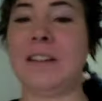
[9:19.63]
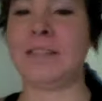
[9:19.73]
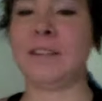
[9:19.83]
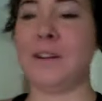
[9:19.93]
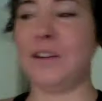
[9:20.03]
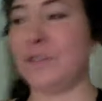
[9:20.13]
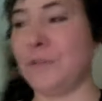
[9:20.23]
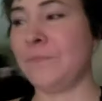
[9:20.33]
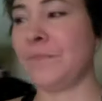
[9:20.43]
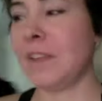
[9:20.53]

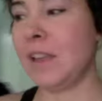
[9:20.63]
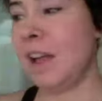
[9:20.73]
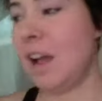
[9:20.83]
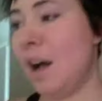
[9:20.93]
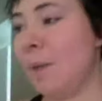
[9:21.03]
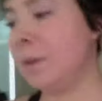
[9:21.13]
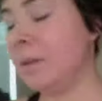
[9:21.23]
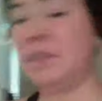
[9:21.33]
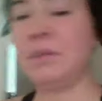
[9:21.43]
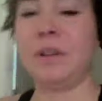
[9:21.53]
So I'll probably
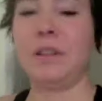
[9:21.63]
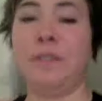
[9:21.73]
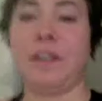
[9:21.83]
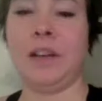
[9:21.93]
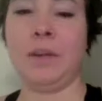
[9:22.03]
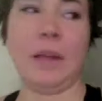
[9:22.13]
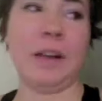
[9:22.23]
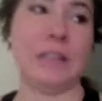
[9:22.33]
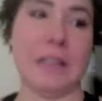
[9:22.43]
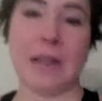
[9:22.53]
do another video
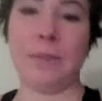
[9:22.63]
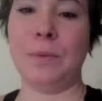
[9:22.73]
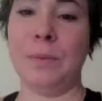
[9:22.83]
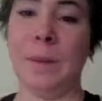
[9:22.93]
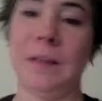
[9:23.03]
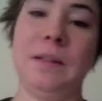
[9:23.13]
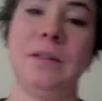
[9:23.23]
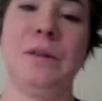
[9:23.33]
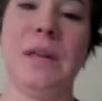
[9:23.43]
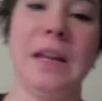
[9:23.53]
later today when we make the
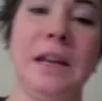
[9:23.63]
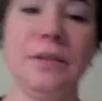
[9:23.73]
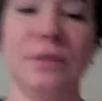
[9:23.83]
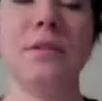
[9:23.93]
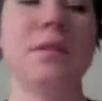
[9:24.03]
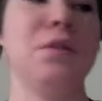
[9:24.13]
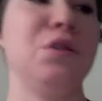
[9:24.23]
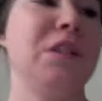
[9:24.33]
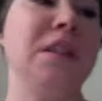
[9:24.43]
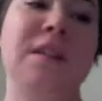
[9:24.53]
zucchini noodles,
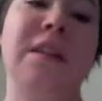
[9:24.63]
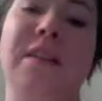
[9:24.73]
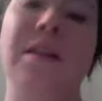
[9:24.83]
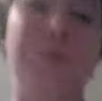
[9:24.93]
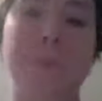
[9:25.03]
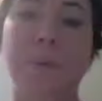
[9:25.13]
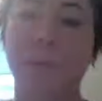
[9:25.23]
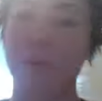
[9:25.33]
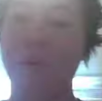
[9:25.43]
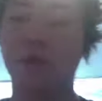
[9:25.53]
just because I think that would be
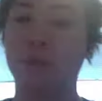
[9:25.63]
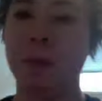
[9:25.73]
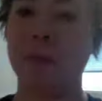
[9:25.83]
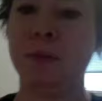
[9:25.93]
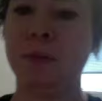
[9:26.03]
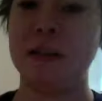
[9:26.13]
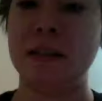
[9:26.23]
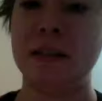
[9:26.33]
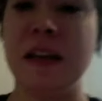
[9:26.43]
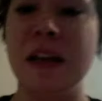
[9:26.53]
really cool for people to see.